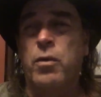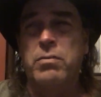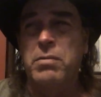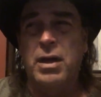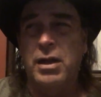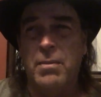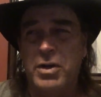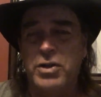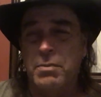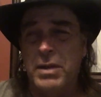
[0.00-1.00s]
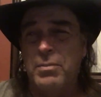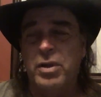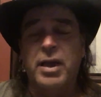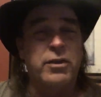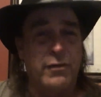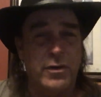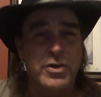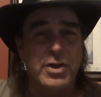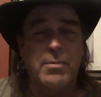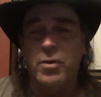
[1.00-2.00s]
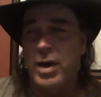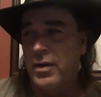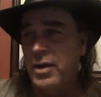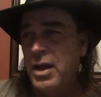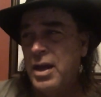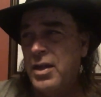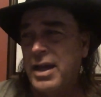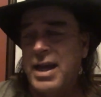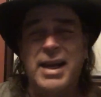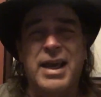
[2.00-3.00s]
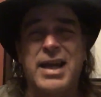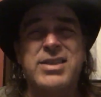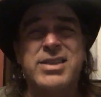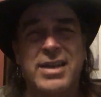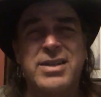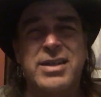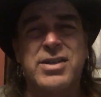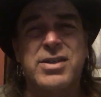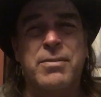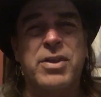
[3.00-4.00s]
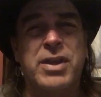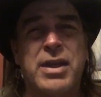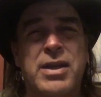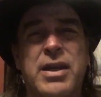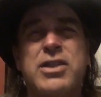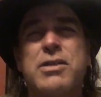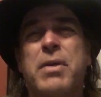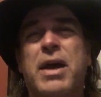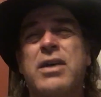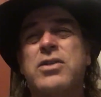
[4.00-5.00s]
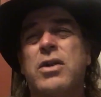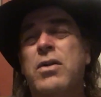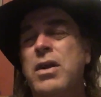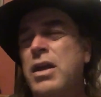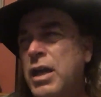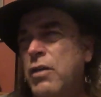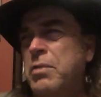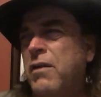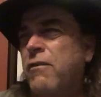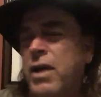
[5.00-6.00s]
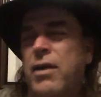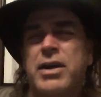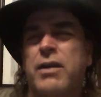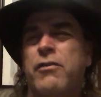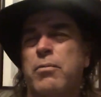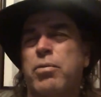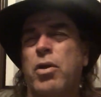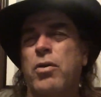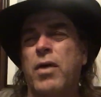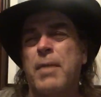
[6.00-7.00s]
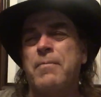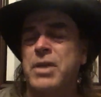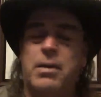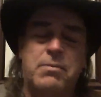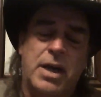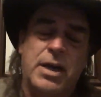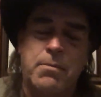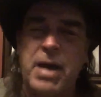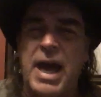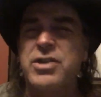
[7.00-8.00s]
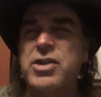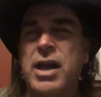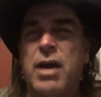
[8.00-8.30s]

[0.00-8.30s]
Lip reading: It wouldn't be all a bunch of people like the first time around that kind of got sucked into something they didn't expect. So it would be a very different program. I'm not going to bash it.